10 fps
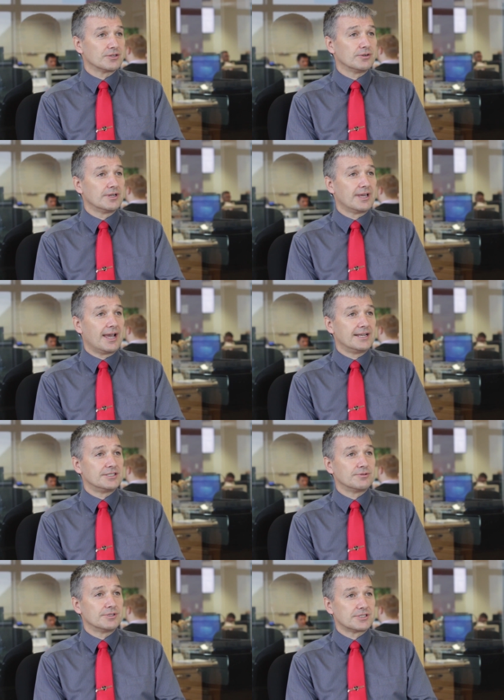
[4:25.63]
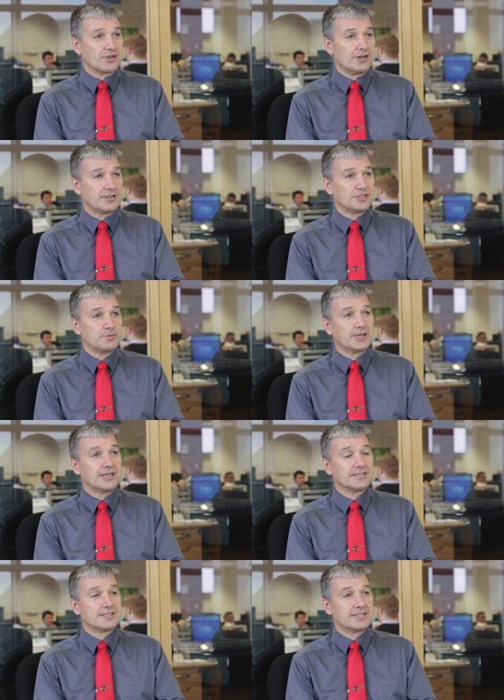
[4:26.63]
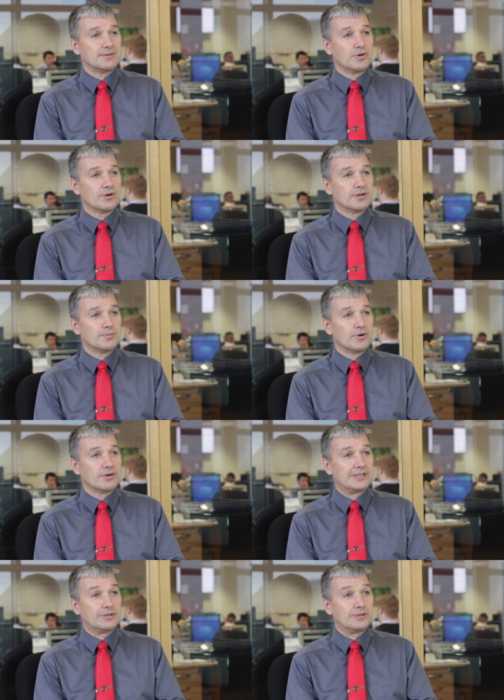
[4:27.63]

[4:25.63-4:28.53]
So as you install it, you begin to see more and more,